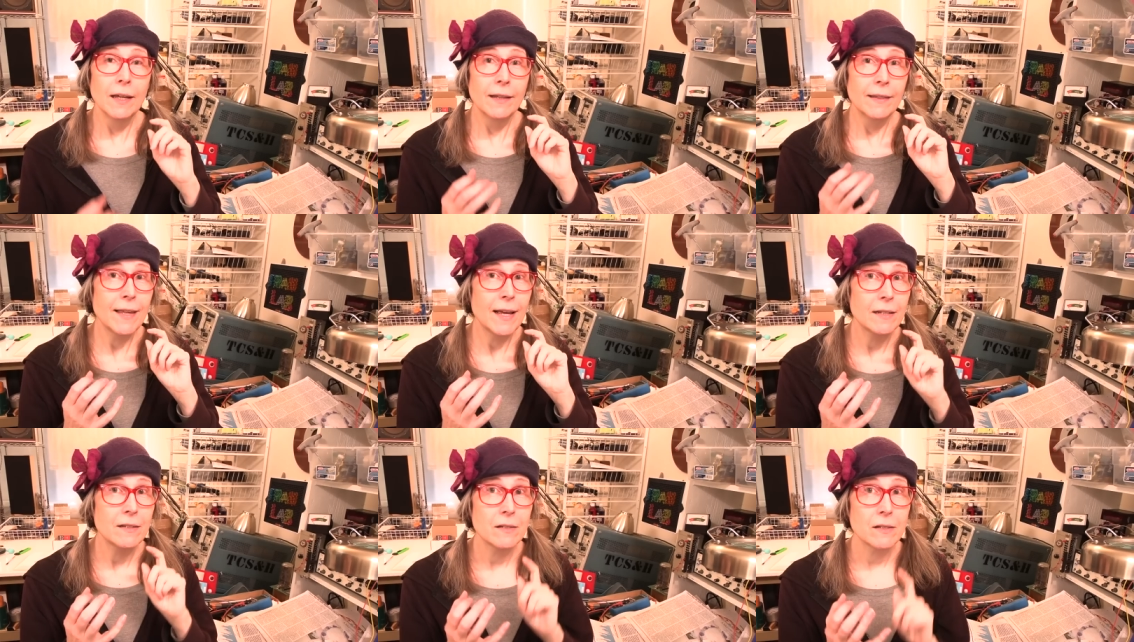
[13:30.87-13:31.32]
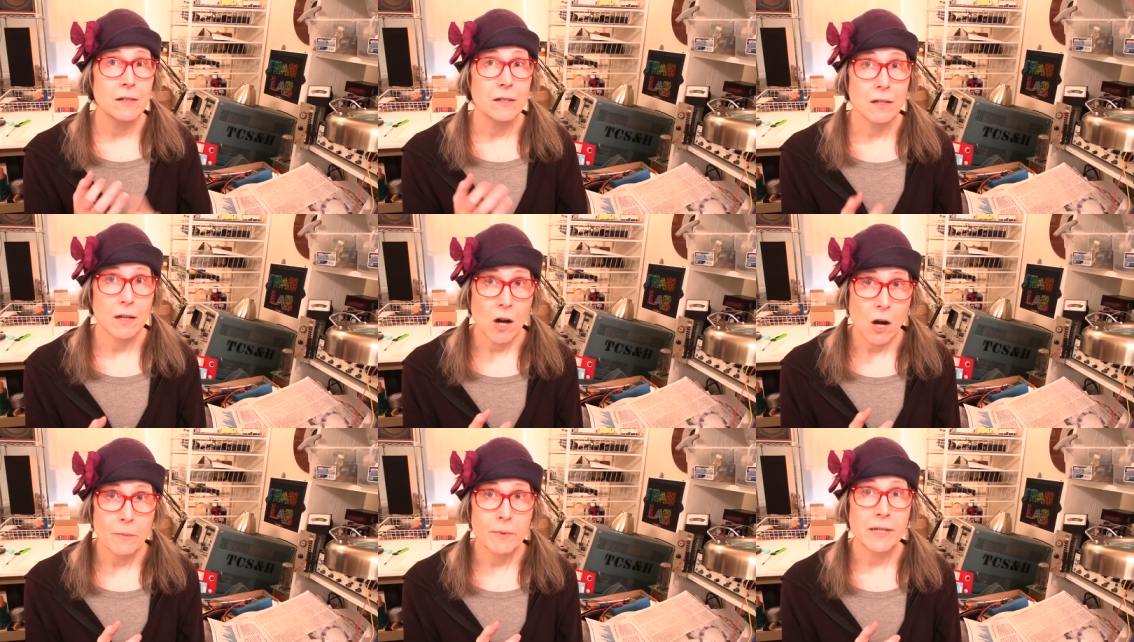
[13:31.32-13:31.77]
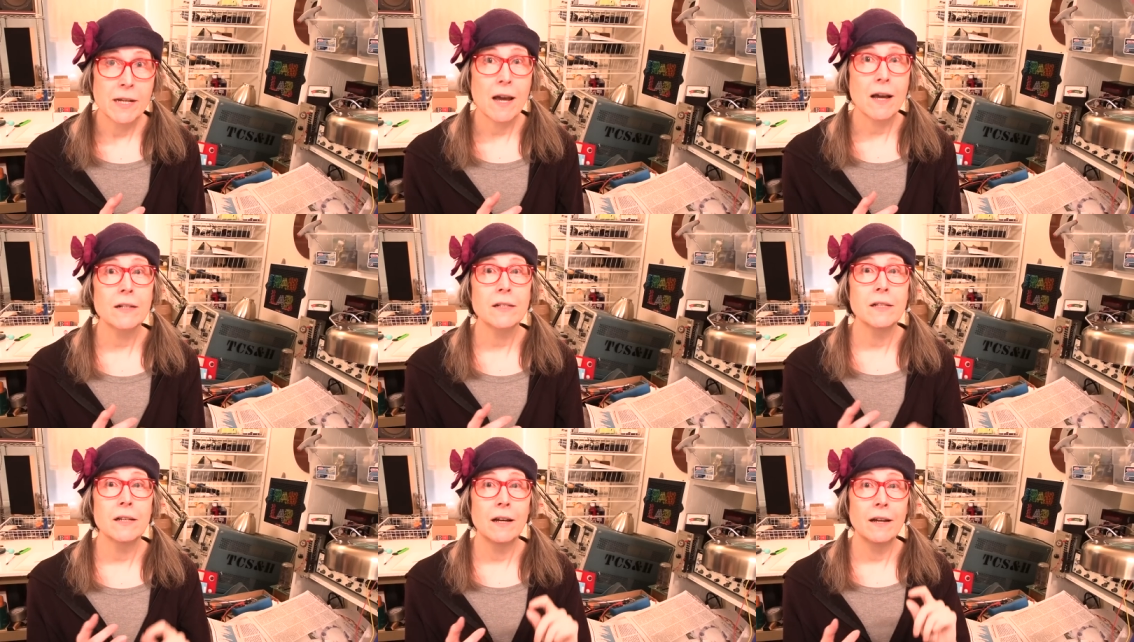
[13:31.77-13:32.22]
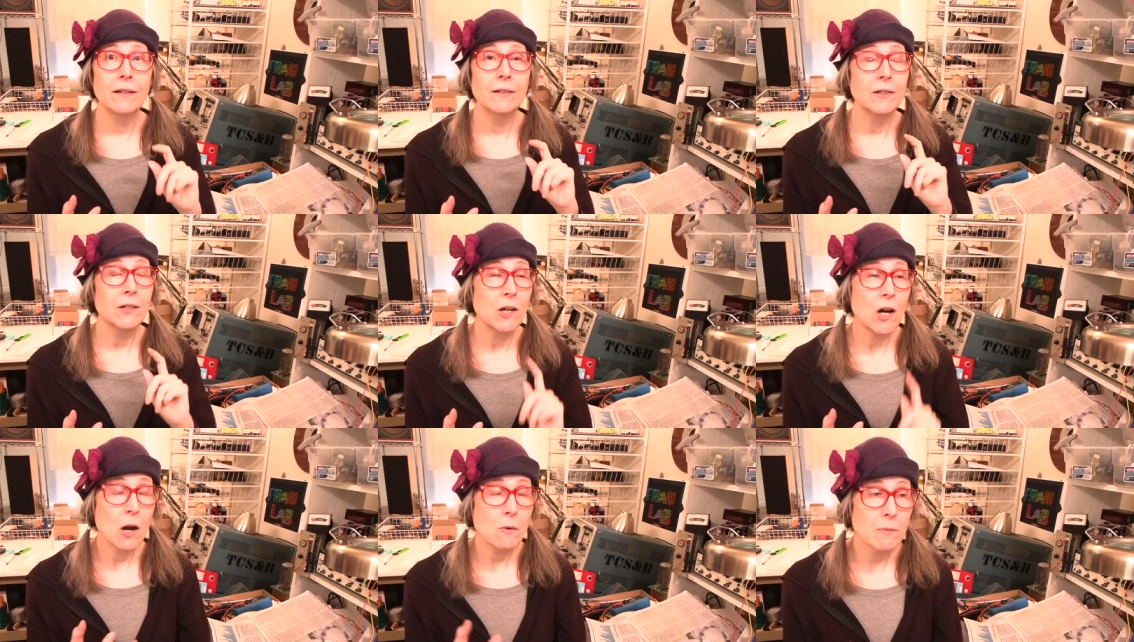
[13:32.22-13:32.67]
That's carbon
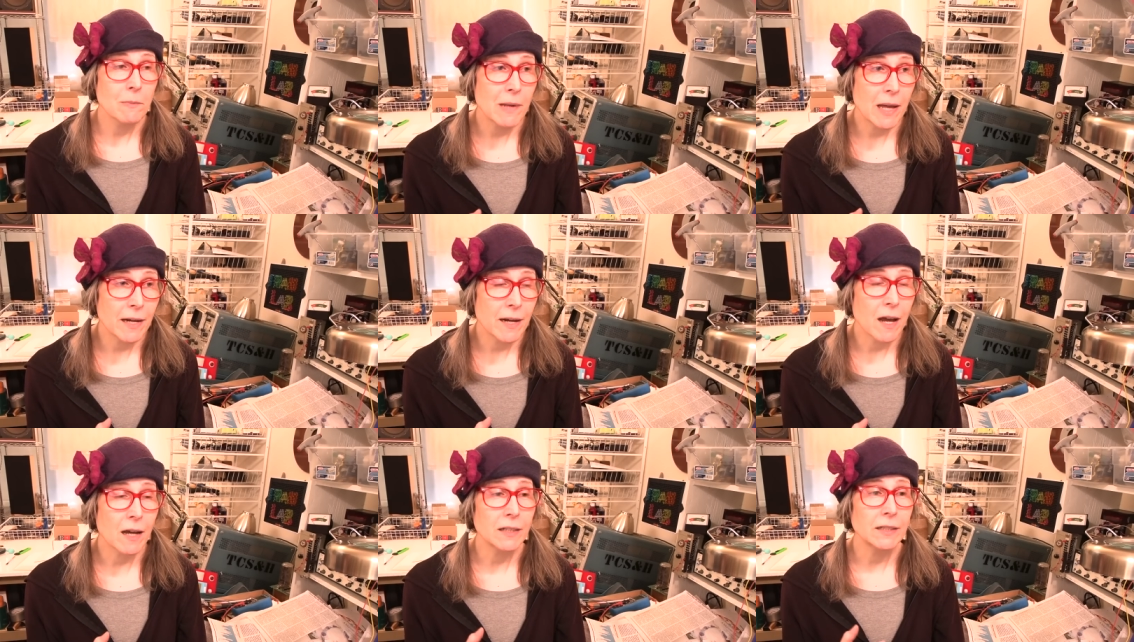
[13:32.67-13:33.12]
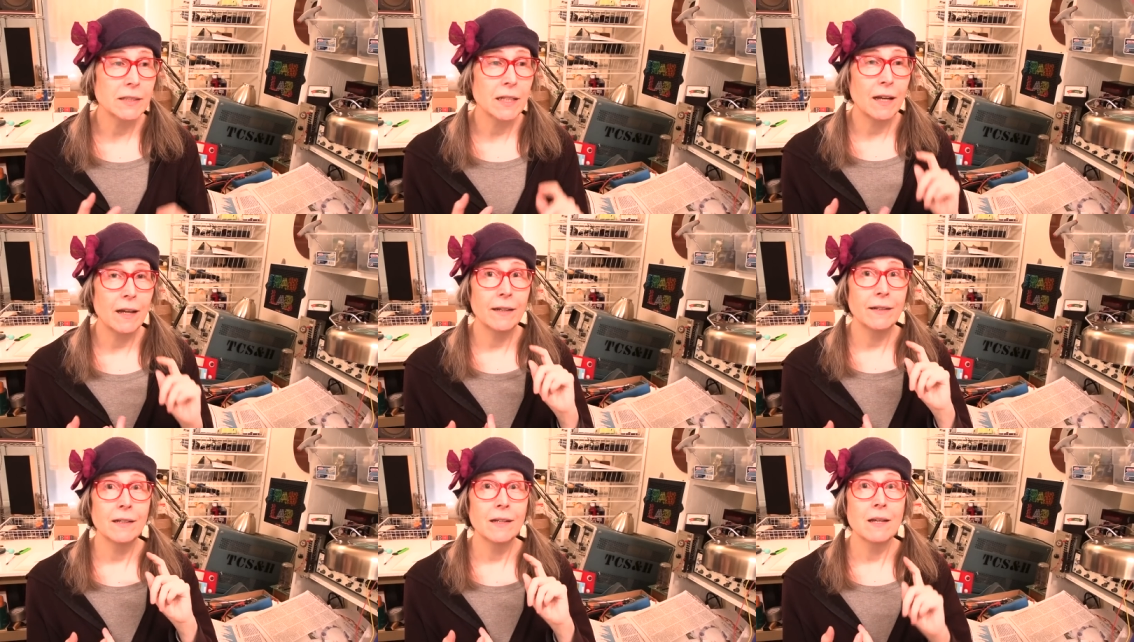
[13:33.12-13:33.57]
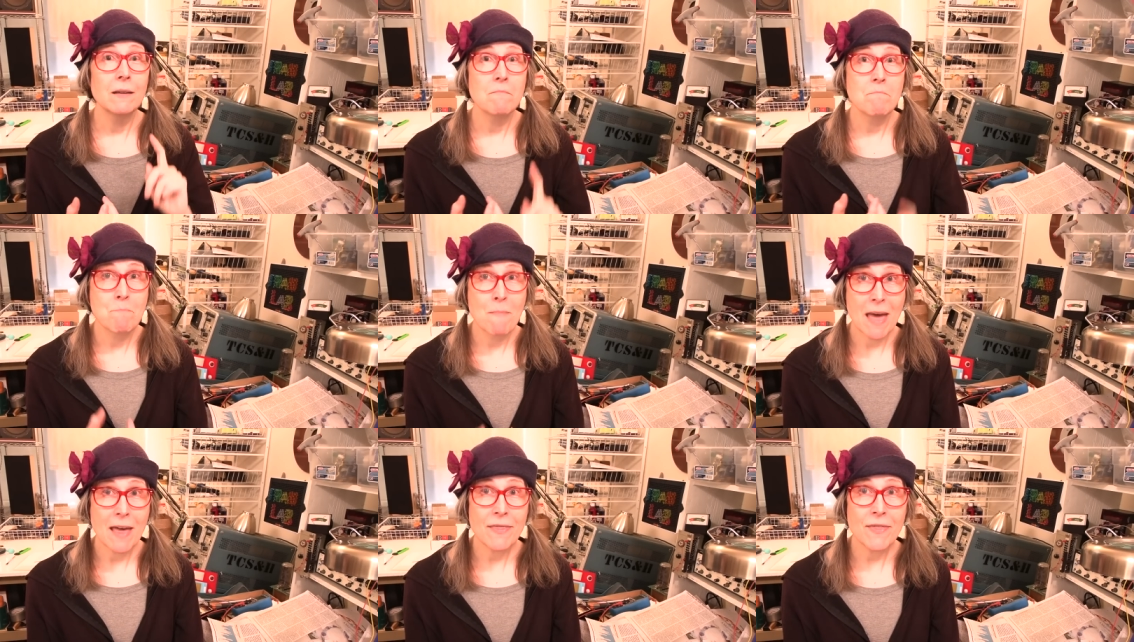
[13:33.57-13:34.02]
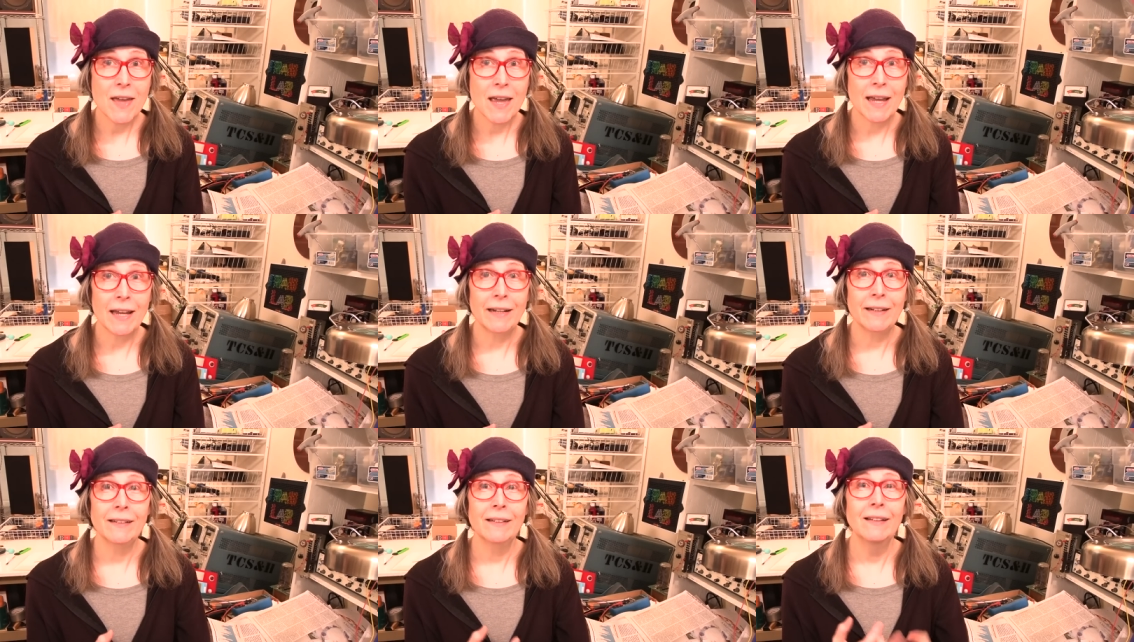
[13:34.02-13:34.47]
dioxide, carbon monoxide,
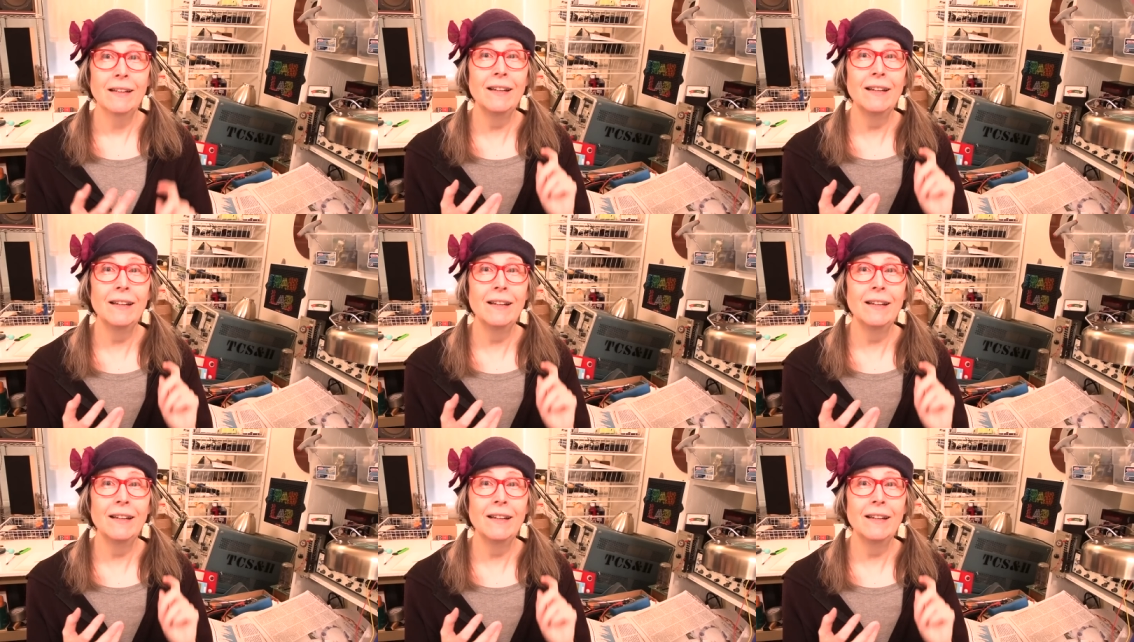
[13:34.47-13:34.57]
methane.